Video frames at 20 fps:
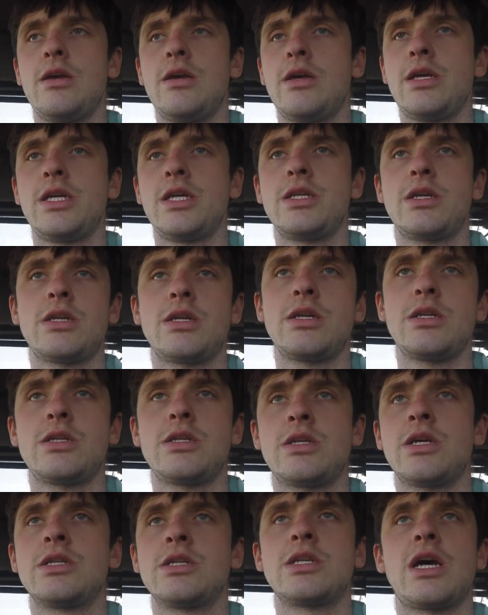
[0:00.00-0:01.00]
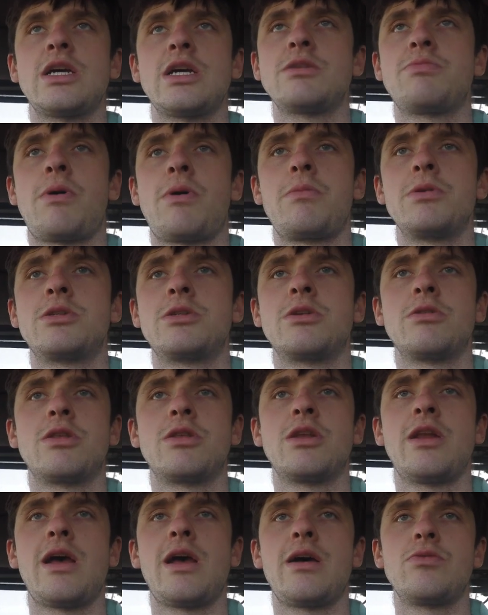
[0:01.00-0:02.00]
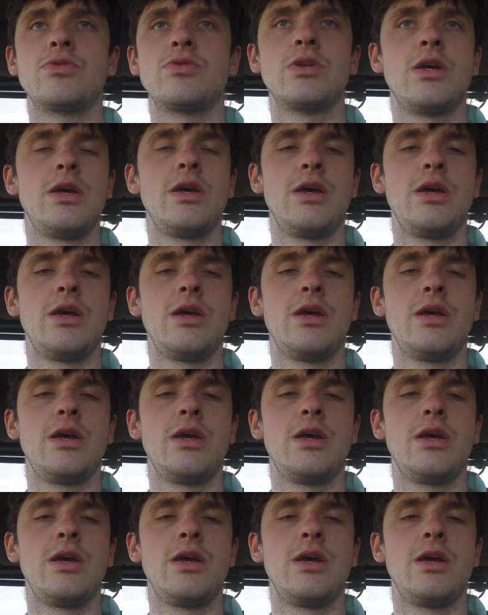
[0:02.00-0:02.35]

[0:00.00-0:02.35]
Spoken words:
It turns out it's probably something else.